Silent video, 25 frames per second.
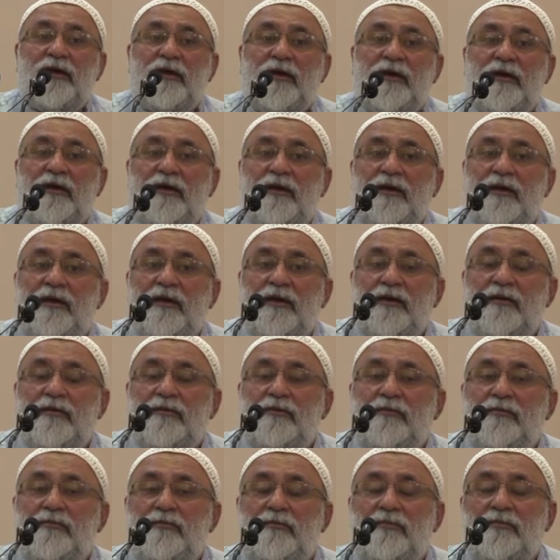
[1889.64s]

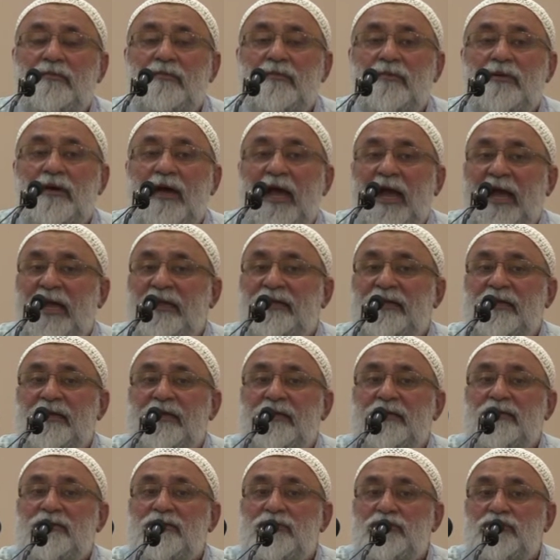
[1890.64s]
Ali
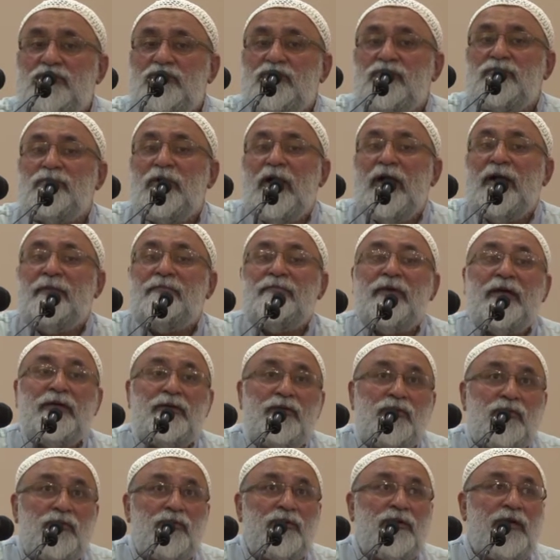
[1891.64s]
Jumu'ah
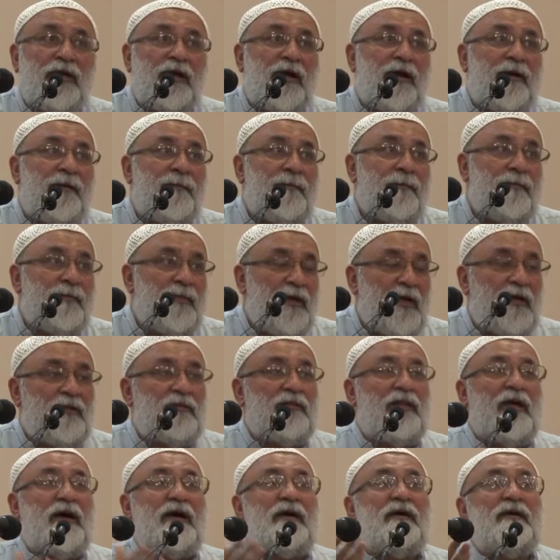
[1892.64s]
Mayunga, may
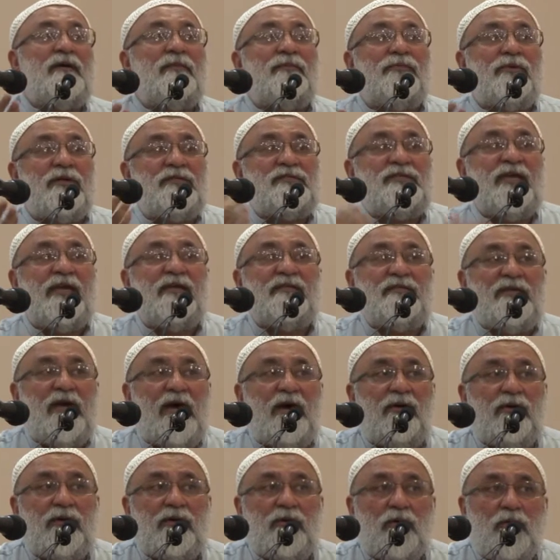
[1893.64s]
Allah protect
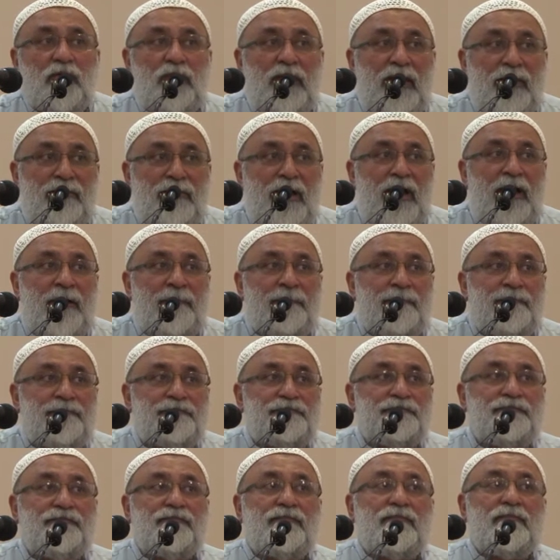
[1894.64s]
our ulama.
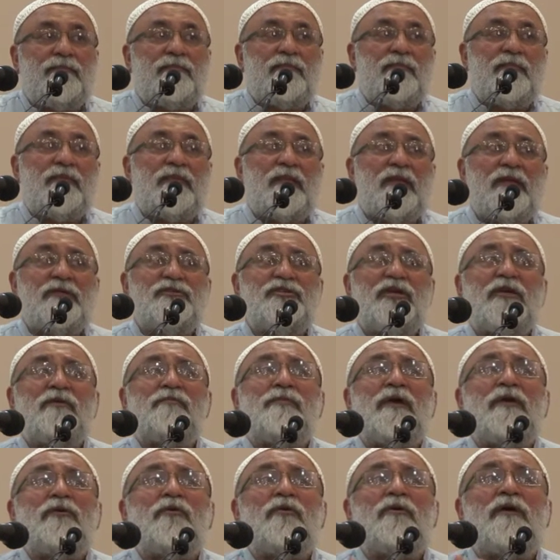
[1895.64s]
Sheikh
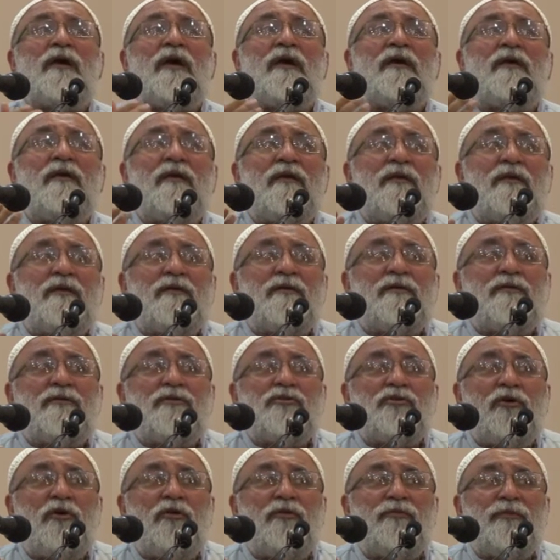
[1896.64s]
Mayunga
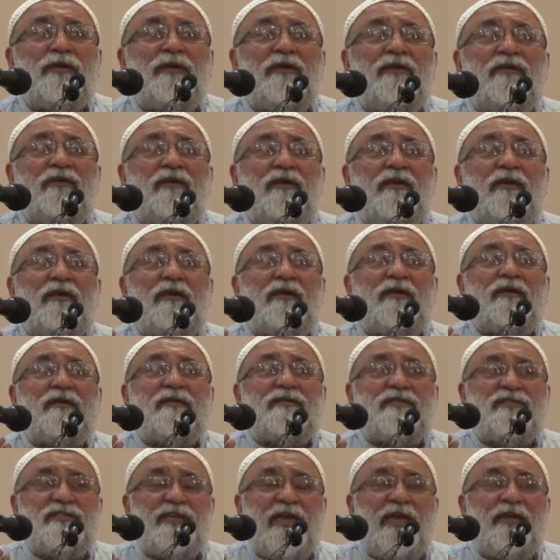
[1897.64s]
told me,
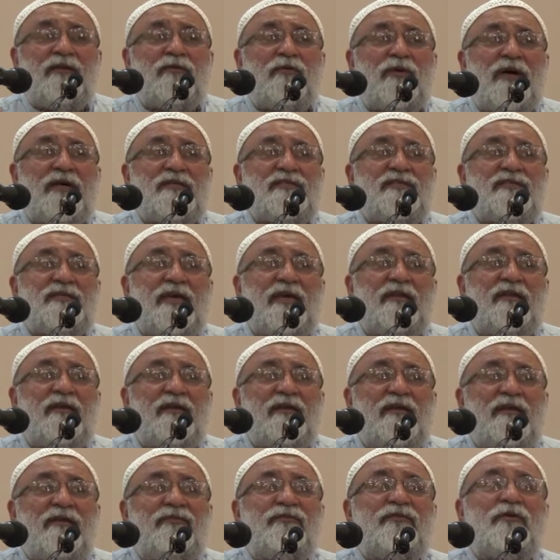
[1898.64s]
said once that
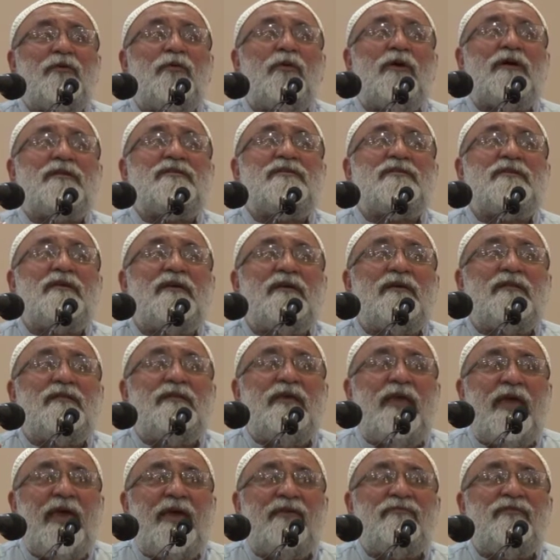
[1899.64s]
if you want
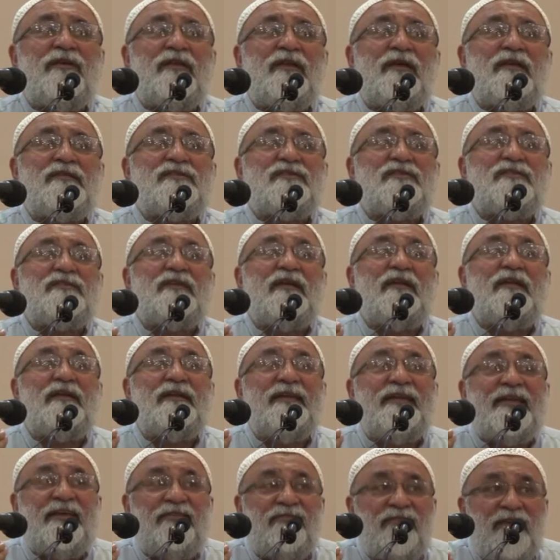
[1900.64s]
the evidence, the
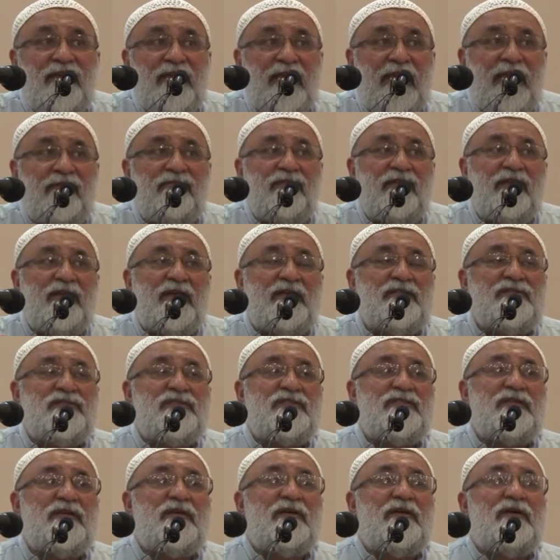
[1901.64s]
living
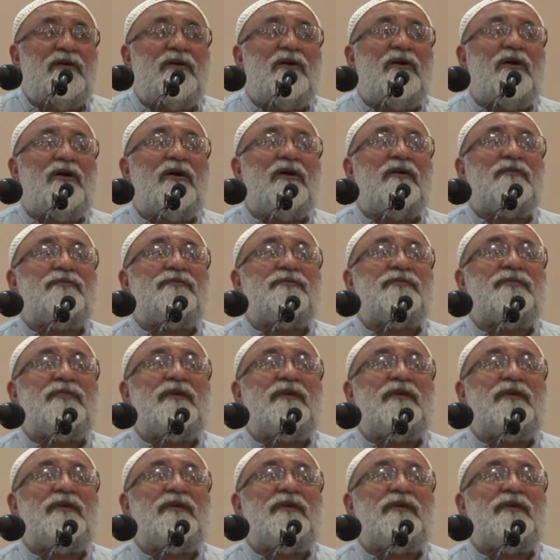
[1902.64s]
evidence of